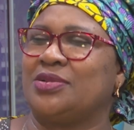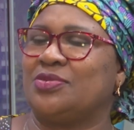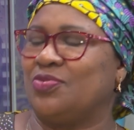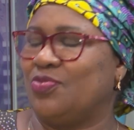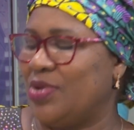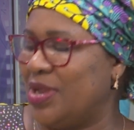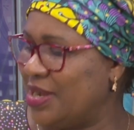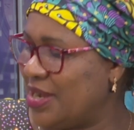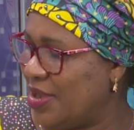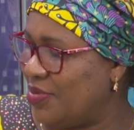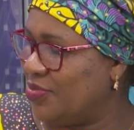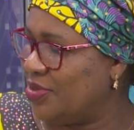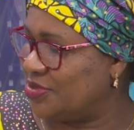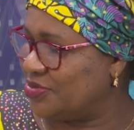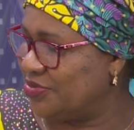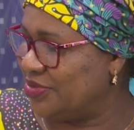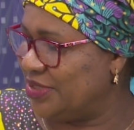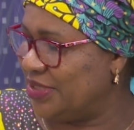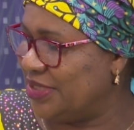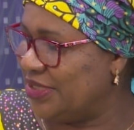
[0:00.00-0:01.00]
when I
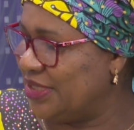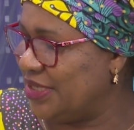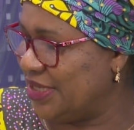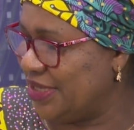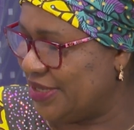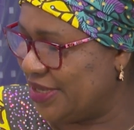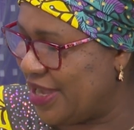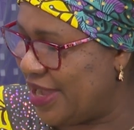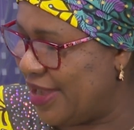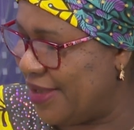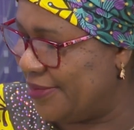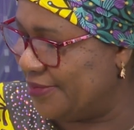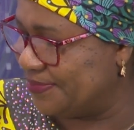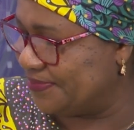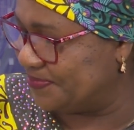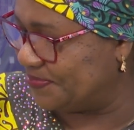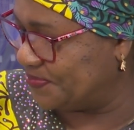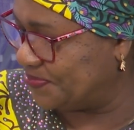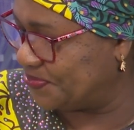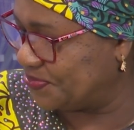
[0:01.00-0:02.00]
was reading the
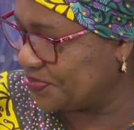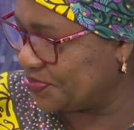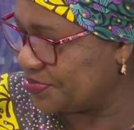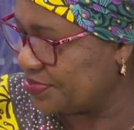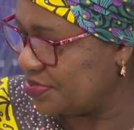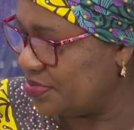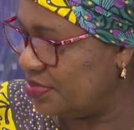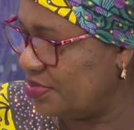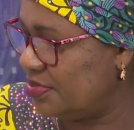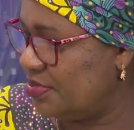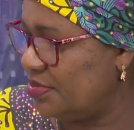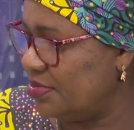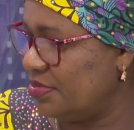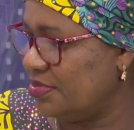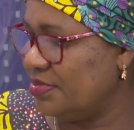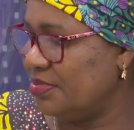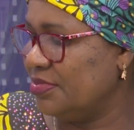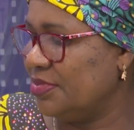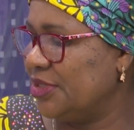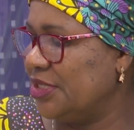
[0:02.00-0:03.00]
um
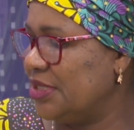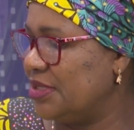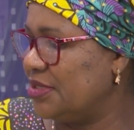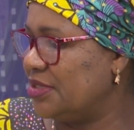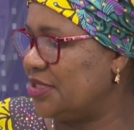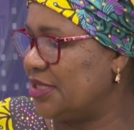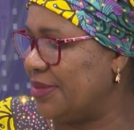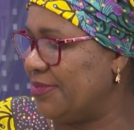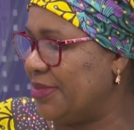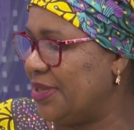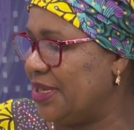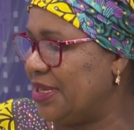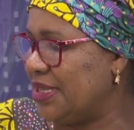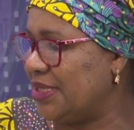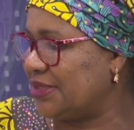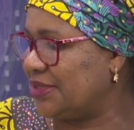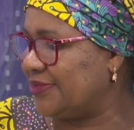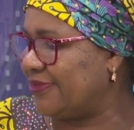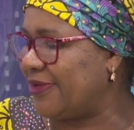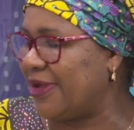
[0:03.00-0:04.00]

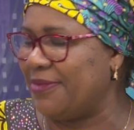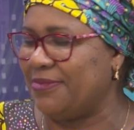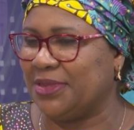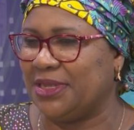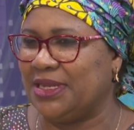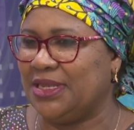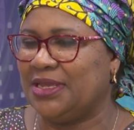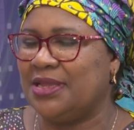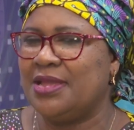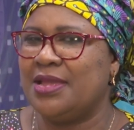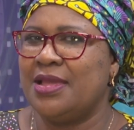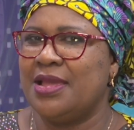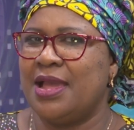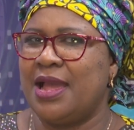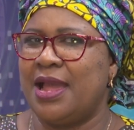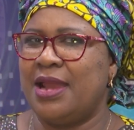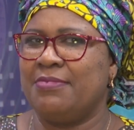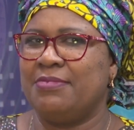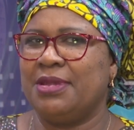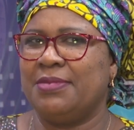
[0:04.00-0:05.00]
Jamila's family.
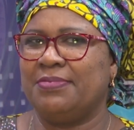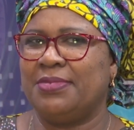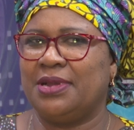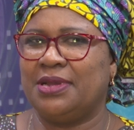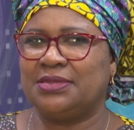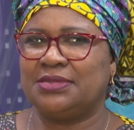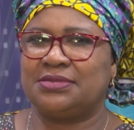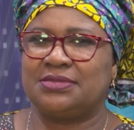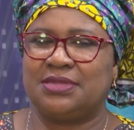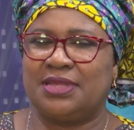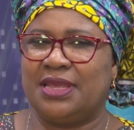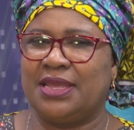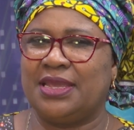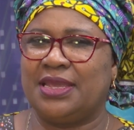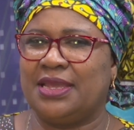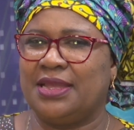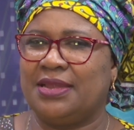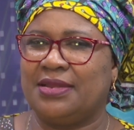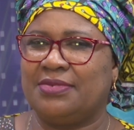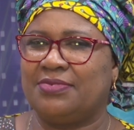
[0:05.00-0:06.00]
I remember
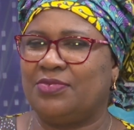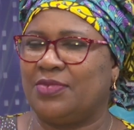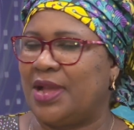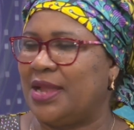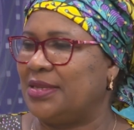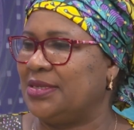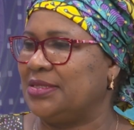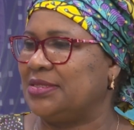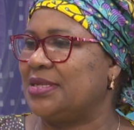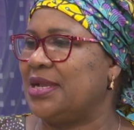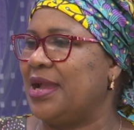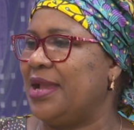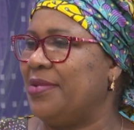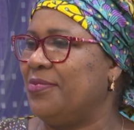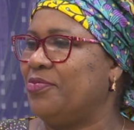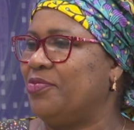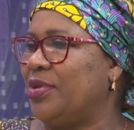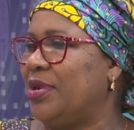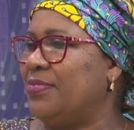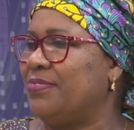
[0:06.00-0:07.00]
thinking at the
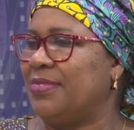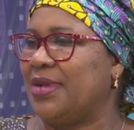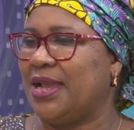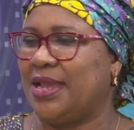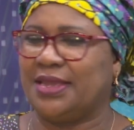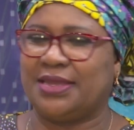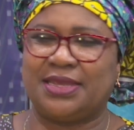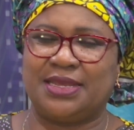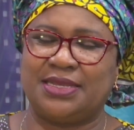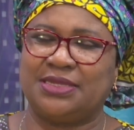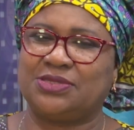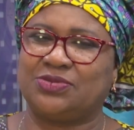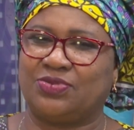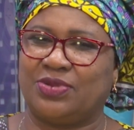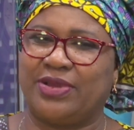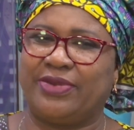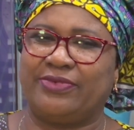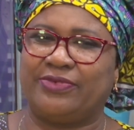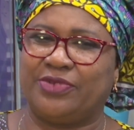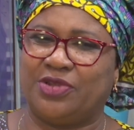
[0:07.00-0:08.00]
time when my kids
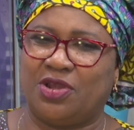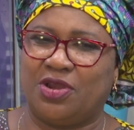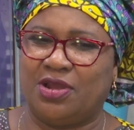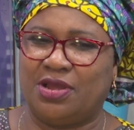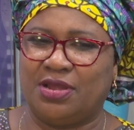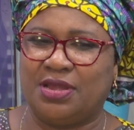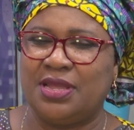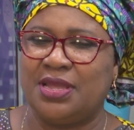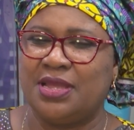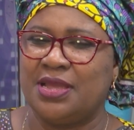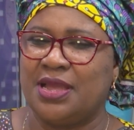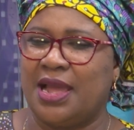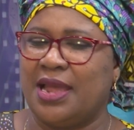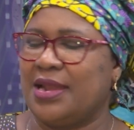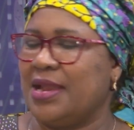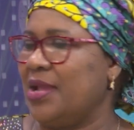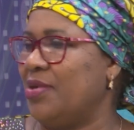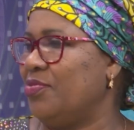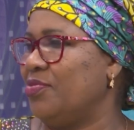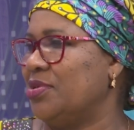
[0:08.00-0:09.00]
were young,
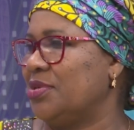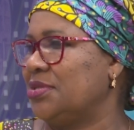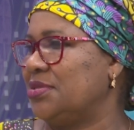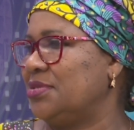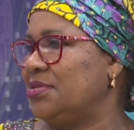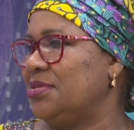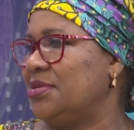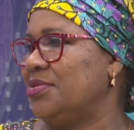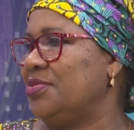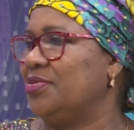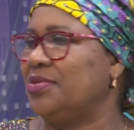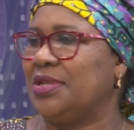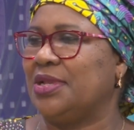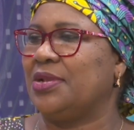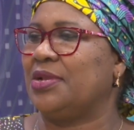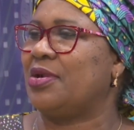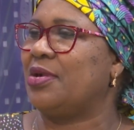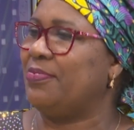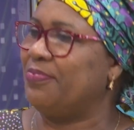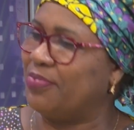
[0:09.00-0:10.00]
and I was, you know,
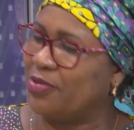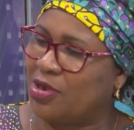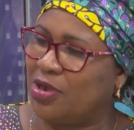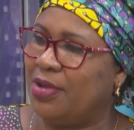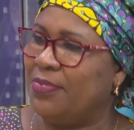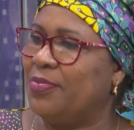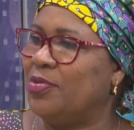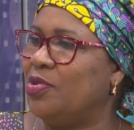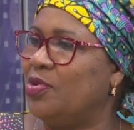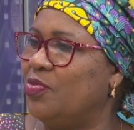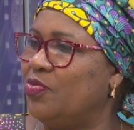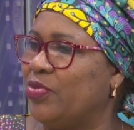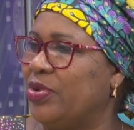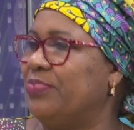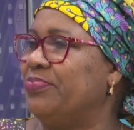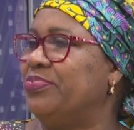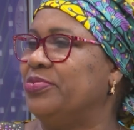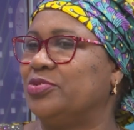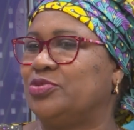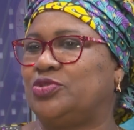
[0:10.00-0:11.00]
they come, come home
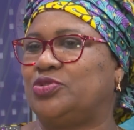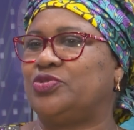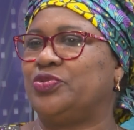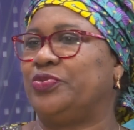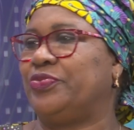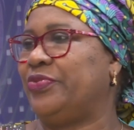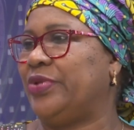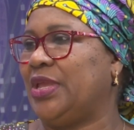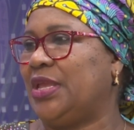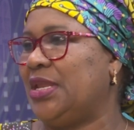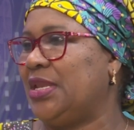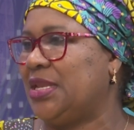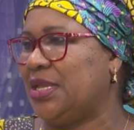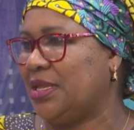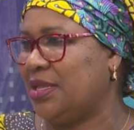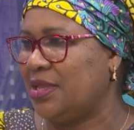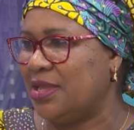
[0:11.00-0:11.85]
with books to read,